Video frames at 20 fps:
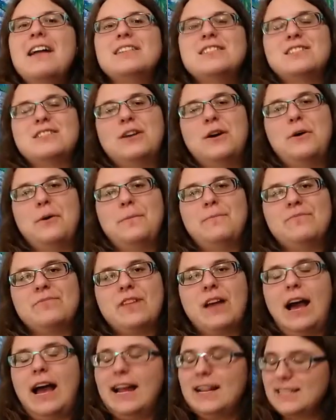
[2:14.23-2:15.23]
So
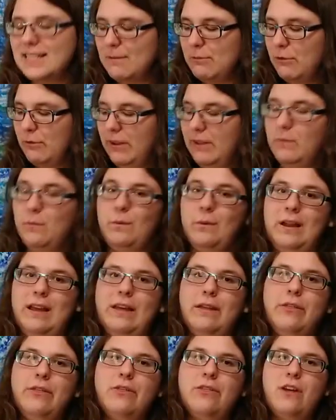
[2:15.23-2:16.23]
I ended up going
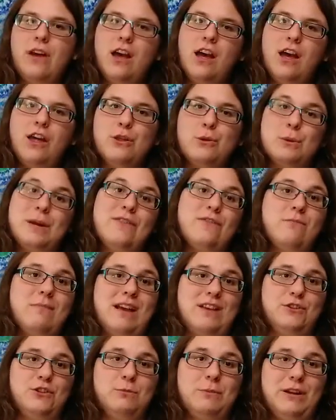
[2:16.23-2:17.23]
with The Raven
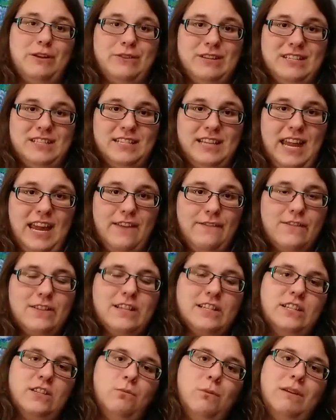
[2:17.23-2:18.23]
Master by Chris Scaife.
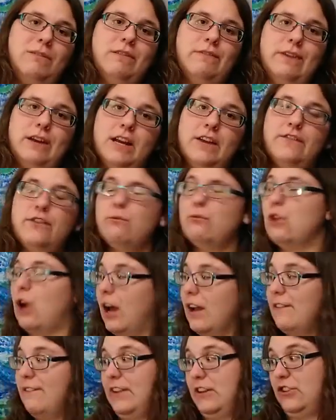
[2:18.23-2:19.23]
This is one of the very few
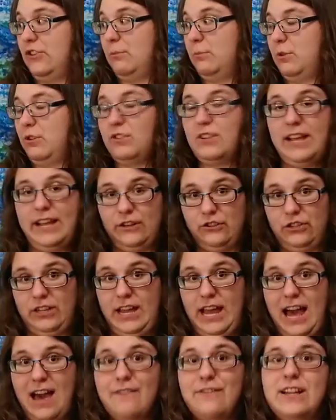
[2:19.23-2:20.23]
non-fiction books I
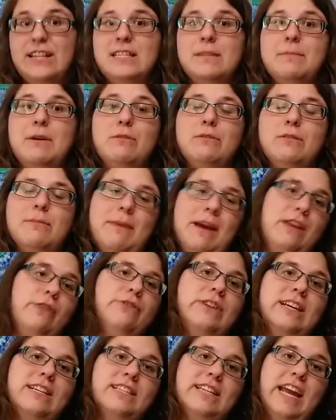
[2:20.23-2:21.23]
actually have. It's about the man who
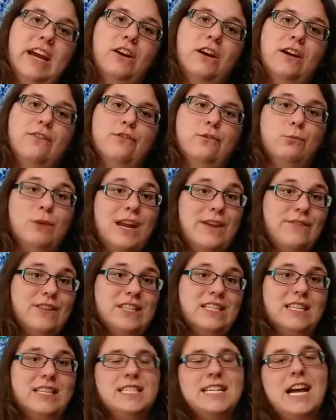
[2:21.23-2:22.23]
takes care of the
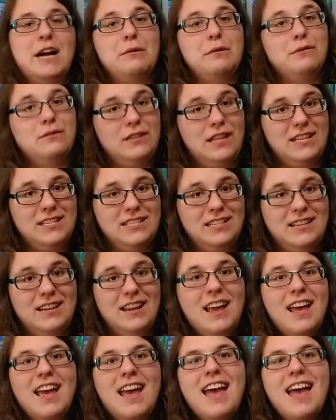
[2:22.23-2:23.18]
ravens at the Tower of London.